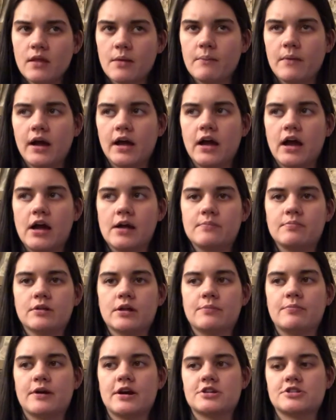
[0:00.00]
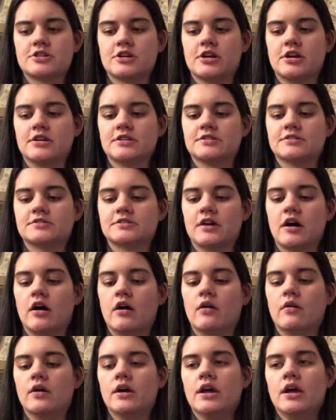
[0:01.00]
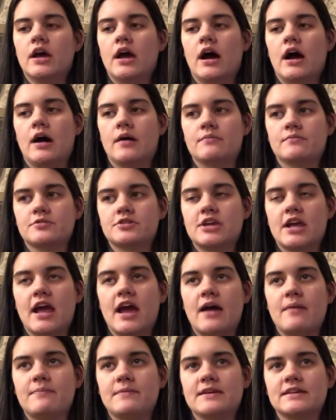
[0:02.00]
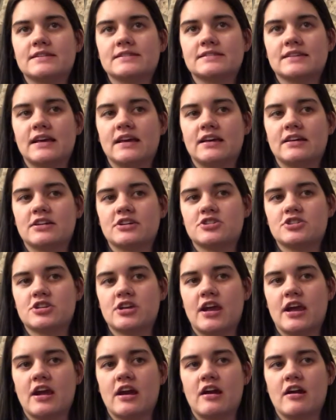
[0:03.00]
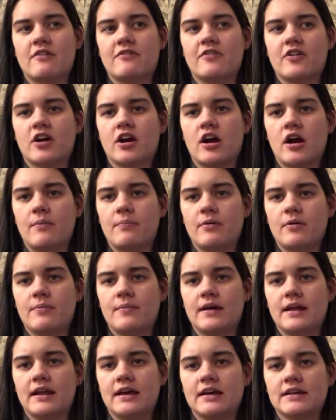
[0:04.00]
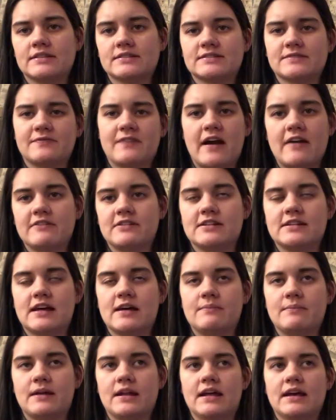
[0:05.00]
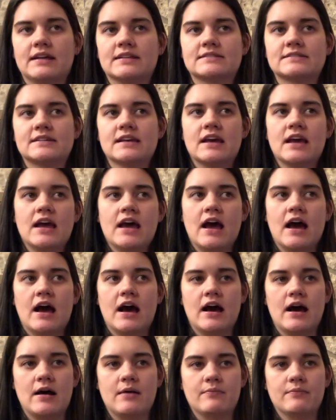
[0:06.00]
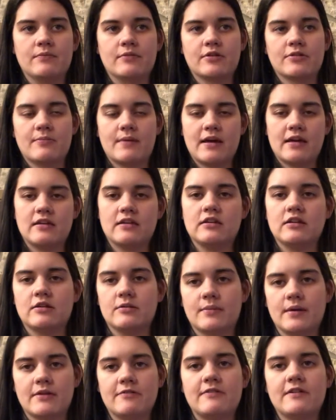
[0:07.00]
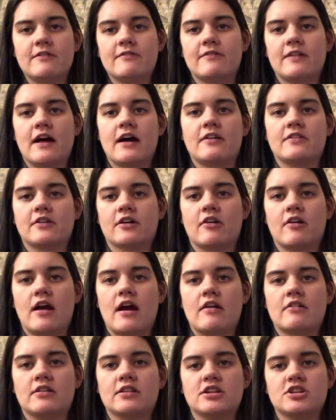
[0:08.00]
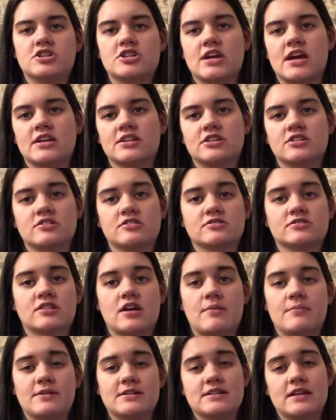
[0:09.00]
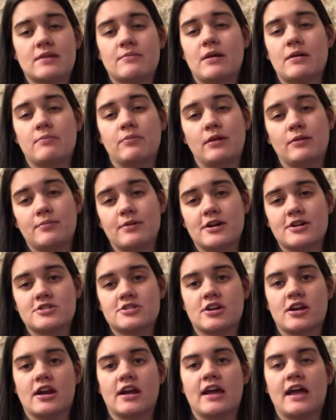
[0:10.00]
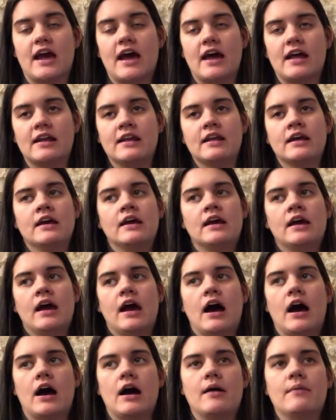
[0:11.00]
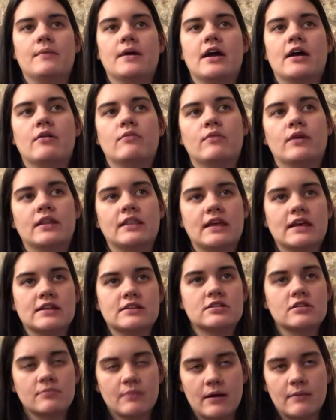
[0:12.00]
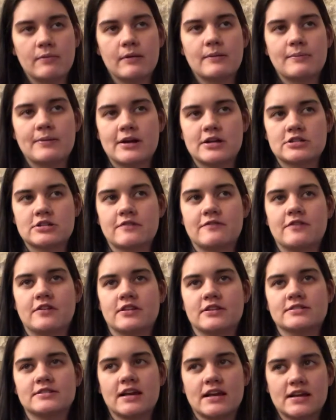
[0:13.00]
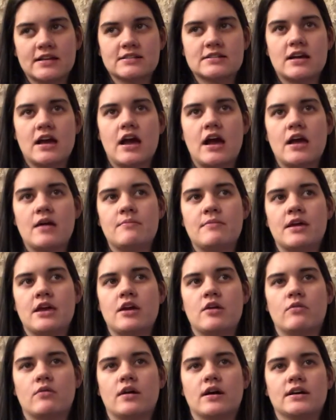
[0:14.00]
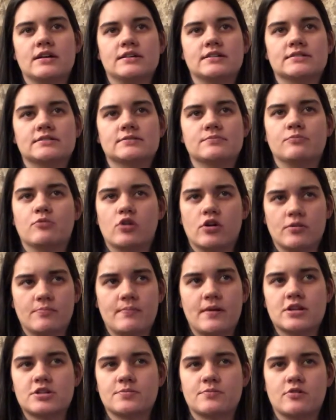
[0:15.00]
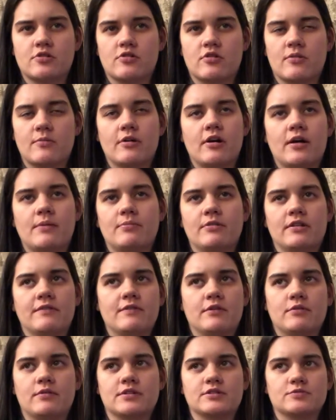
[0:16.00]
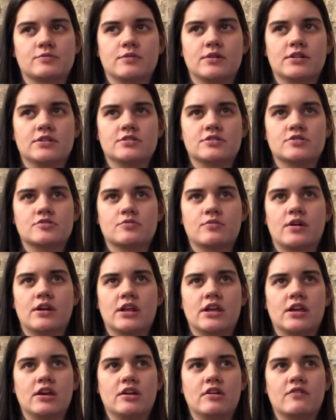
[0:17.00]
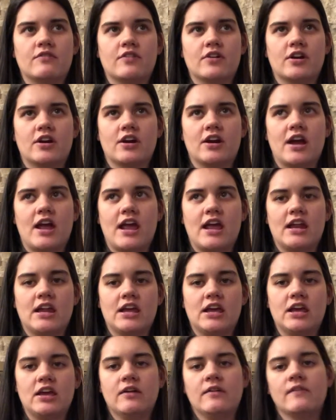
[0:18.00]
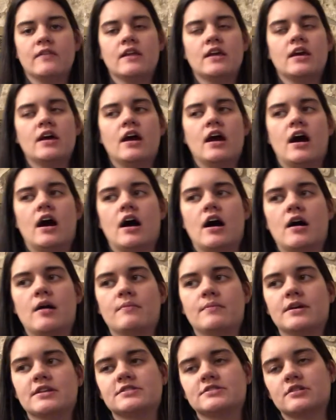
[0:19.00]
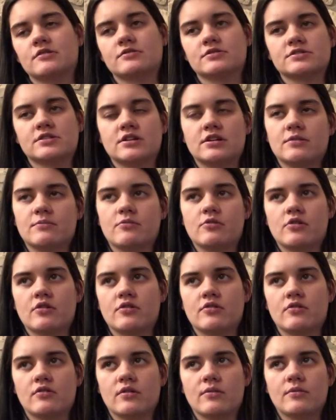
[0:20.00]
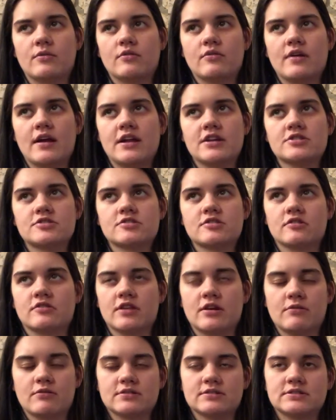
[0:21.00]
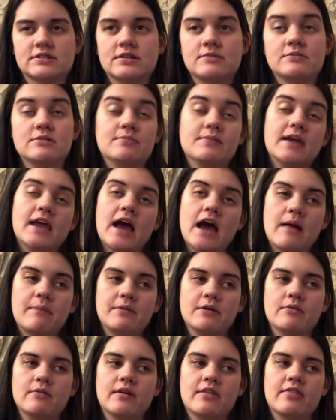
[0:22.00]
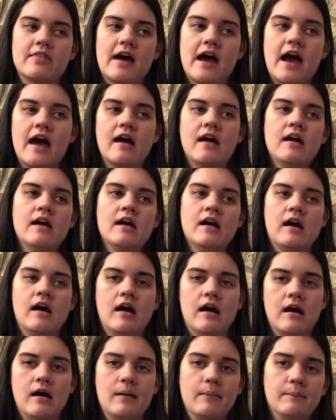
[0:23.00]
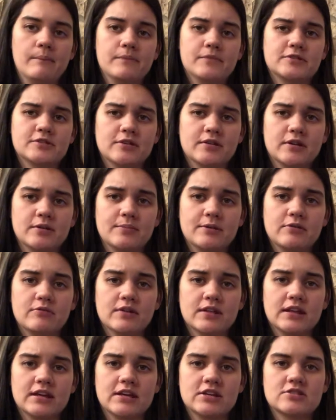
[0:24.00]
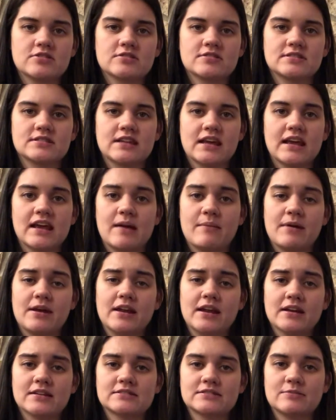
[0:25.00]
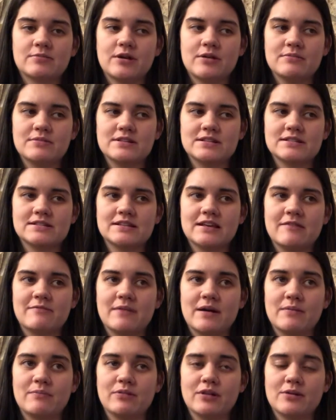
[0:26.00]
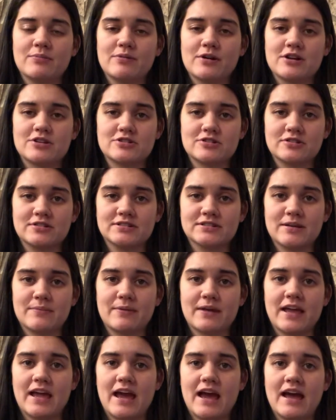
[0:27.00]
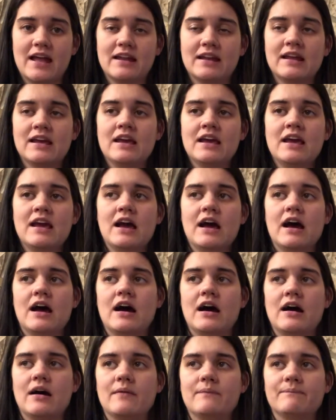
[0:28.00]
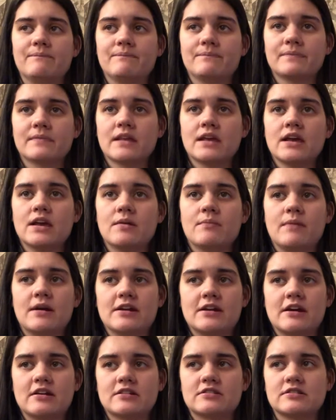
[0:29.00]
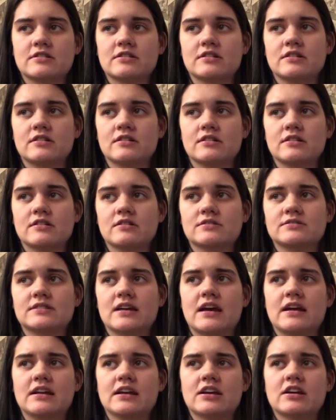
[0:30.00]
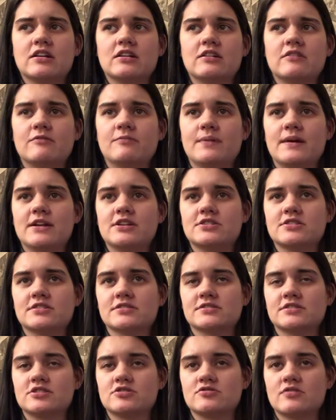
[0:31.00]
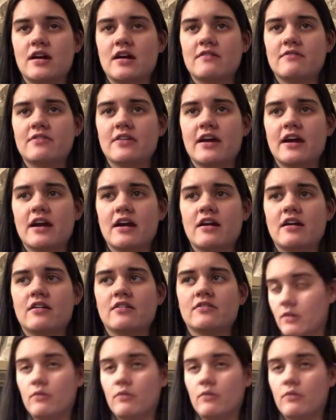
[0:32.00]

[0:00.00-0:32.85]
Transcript: my high blood pressure and so um, she had me sit in a chair for a couple minutes five to ten minutes um, with my you know my feet flat on the ground and then she had the nurse come and take my blood pressure again um, and when they took my blood pressure for the second time it was more much more normal I believe it was 120 over 80 um, and so it was in a more normal range so they were seemed to be happy with that um, so it'll be really interesting at my next appointment to see if my blood pressure is up again um, my doctor said it could have been just the drive there.